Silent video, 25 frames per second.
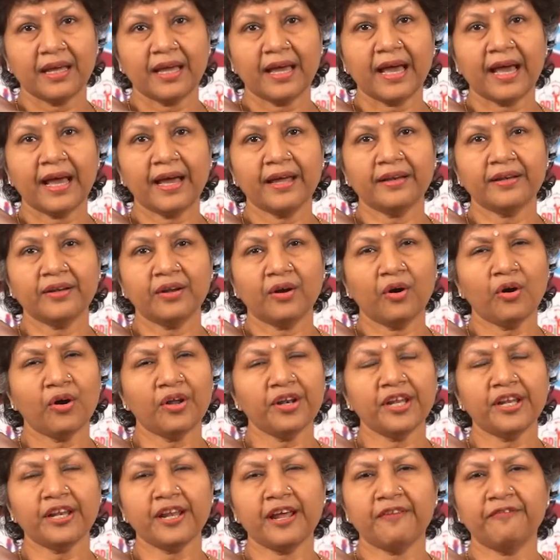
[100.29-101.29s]
and on
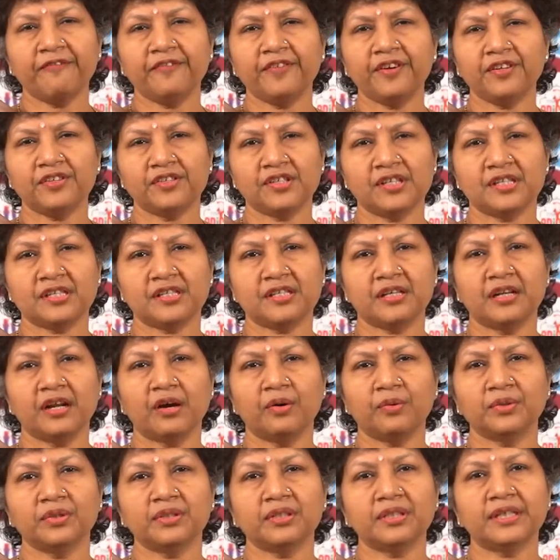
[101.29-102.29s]
an average it's
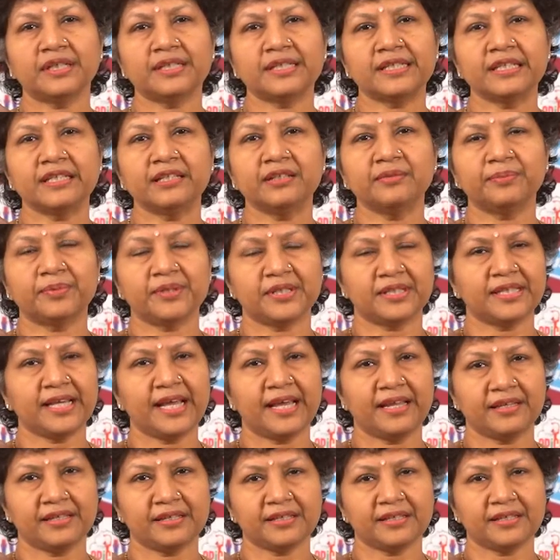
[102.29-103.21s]
around 13%.